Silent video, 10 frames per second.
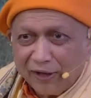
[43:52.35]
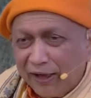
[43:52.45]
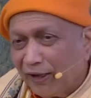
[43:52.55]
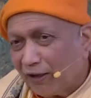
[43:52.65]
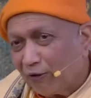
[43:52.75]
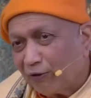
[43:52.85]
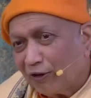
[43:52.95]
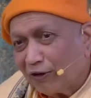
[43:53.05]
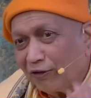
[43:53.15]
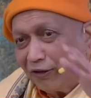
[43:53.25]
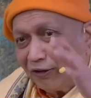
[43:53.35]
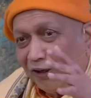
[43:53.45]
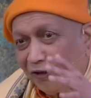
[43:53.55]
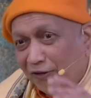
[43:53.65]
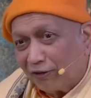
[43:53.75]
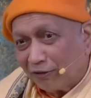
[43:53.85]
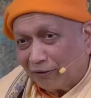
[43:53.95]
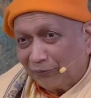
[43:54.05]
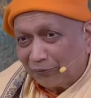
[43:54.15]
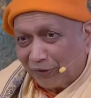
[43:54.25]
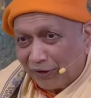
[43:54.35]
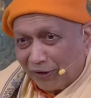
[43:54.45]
uh, like our Jitendra.